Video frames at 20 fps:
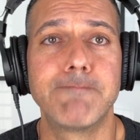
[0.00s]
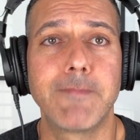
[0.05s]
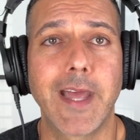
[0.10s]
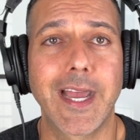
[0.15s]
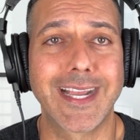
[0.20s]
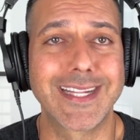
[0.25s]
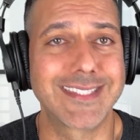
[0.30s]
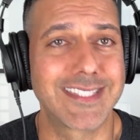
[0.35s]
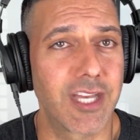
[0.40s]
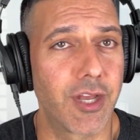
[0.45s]
I
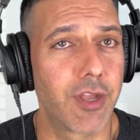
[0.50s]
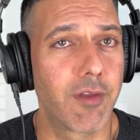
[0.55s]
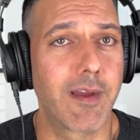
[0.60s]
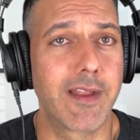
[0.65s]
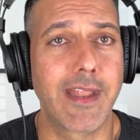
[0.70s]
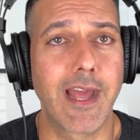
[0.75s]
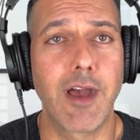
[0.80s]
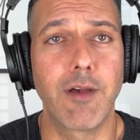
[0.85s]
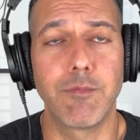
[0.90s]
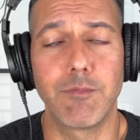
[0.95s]
could tell you right
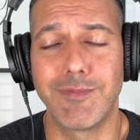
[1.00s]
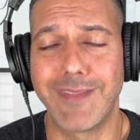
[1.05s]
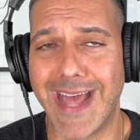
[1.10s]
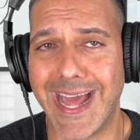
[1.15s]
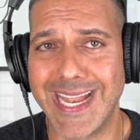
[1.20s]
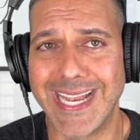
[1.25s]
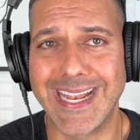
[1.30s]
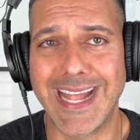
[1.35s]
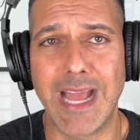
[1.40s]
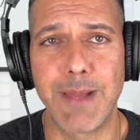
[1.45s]
now,
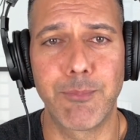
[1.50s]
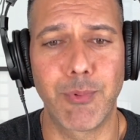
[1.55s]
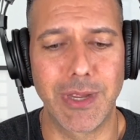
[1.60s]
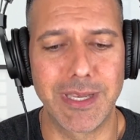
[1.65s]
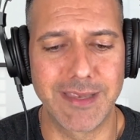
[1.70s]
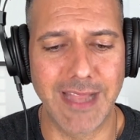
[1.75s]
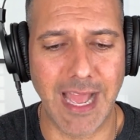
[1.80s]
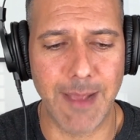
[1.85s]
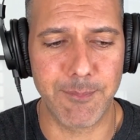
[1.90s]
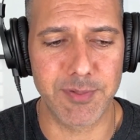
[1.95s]

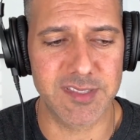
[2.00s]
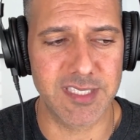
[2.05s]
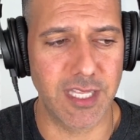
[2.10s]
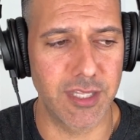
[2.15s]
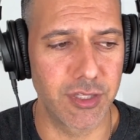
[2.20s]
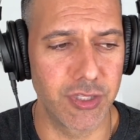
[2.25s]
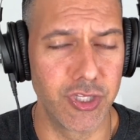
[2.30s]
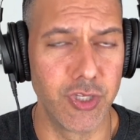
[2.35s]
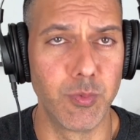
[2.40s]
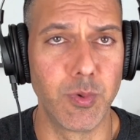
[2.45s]
99.9%
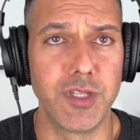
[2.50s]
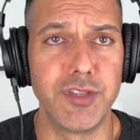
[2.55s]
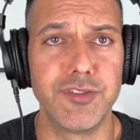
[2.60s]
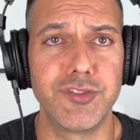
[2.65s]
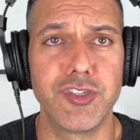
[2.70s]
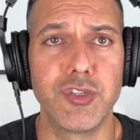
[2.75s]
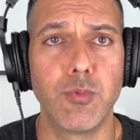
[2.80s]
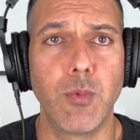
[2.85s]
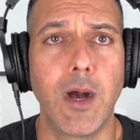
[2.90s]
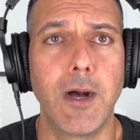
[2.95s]
you wouldn't
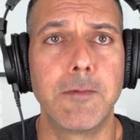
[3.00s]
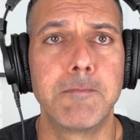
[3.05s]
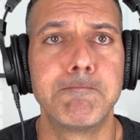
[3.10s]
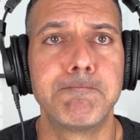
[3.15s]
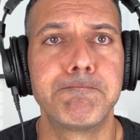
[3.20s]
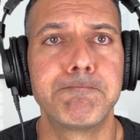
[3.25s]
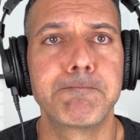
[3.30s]
do well.